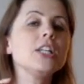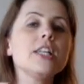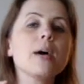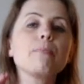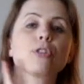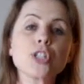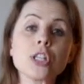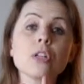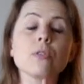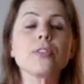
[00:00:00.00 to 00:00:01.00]
Number
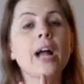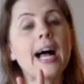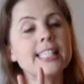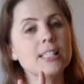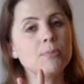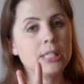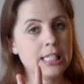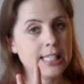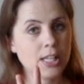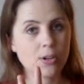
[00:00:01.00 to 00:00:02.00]
2, there has to be
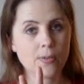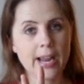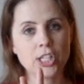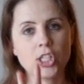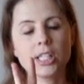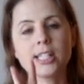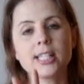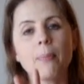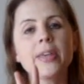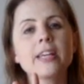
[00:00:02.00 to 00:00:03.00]
consideration,
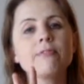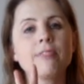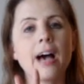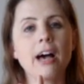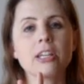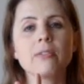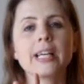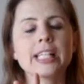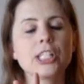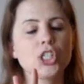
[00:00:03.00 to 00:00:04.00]
something of value
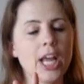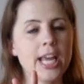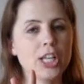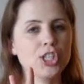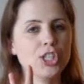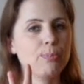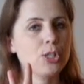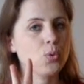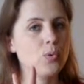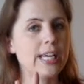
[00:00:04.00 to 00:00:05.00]
exchanged
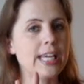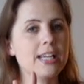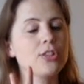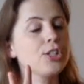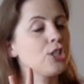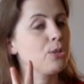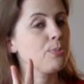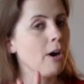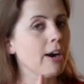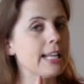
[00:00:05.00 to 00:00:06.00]
between the 2
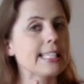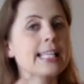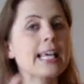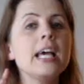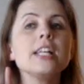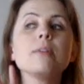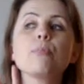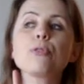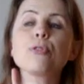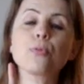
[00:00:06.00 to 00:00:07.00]
parties.
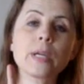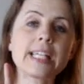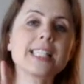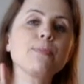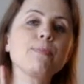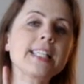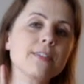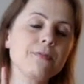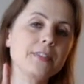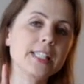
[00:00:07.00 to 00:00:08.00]
Number 3,
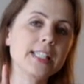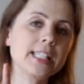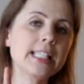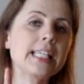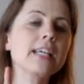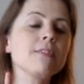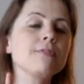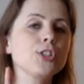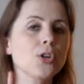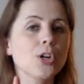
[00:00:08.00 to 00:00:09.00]
specificity
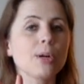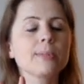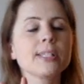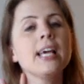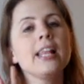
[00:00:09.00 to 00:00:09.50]
of terms.